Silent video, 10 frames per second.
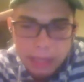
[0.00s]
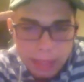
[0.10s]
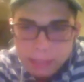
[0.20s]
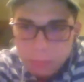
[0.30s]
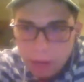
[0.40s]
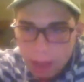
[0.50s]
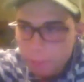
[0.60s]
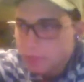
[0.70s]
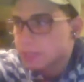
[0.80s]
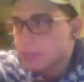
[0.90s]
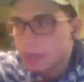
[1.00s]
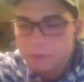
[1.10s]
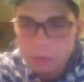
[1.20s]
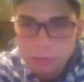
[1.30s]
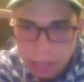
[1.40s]
that's what happened
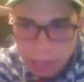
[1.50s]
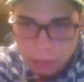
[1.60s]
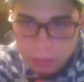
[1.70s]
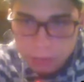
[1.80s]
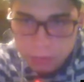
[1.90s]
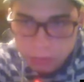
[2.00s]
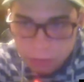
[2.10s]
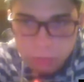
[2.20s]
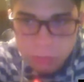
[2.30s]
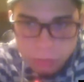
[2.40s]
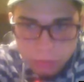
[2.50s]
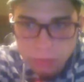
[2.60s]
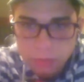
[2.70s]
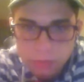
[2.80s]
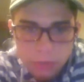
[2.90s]
today. If you said it was a 2-2,
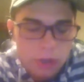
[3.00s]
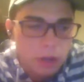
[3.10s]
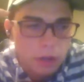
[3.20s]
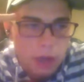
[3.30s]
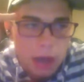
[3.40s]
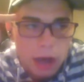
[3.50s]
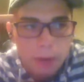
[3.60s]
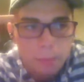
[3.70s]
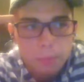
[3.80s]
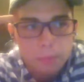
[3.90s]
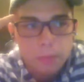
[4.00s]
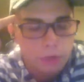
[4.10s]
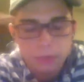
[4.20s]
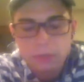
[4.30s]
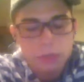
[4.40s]

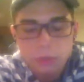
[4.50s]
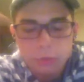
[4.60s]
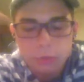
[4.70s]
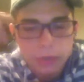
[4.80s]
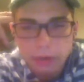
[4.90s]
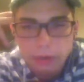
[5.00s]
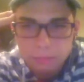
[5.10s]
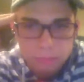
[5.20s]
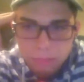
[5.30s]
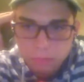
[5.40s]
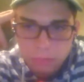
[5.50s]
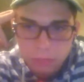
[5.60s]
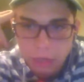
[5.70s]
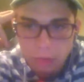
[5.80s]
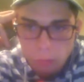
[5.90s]
it was a 2-0,
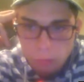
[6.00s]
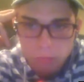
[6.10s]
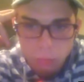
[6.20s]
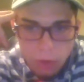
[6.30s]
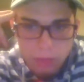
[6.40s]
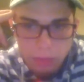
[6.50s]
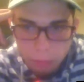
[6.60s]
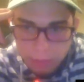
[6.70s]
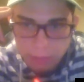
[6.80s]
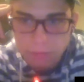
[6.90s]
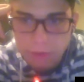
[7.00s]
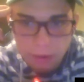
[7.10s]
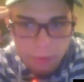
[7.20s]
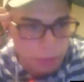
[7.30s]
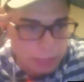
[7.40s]
win in the Europa League
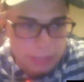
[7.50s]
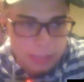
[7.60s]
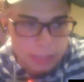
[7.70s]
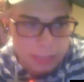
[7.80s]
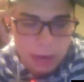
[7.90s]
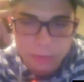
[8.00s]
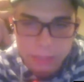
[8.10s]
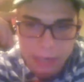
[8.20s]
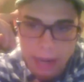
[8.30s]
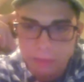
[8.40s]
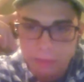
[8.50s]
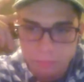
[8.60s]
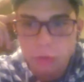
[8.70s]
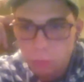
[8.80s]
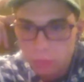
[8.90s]
final, that sounds like when
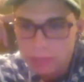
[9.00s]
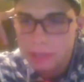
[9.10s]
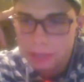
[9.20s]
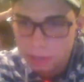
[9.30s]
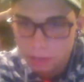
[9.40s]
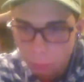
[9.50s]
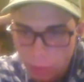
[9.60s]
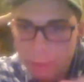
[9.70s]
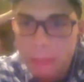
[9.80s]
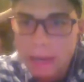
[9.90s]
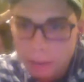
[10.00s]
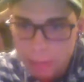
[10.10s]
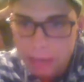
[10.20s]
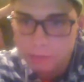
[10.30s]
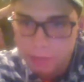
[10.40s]
you read the Wikipedia
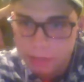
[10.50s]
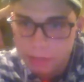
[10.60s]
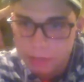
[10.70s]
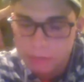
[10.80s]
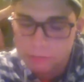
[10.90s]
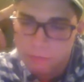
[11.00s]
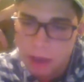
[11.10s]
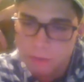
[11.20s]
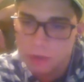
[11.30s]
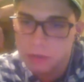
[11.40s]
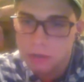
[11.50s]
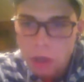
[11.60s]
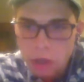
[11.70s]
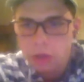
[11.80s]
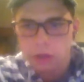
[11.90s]
page of this in 5 years,
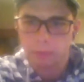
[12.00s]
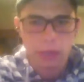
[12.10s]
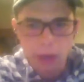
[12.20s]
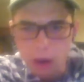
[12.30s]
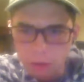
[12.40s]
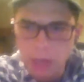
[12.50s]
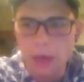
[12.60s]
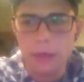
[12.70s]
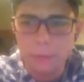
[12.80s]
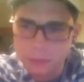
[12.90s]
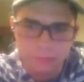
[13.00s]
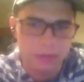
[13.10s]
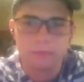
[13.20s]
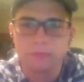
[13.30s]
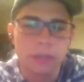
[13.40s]
you're gonna be like, oh yeah, that must have been
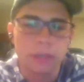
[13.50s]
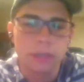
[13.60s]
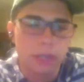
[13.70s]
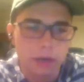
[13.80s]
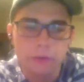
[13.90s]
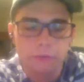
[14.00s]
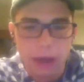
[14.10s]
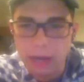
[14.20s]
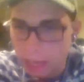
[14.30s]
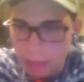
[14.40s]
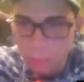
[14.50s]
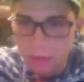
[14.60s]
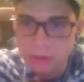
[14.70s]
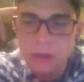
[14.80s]
a fine game. When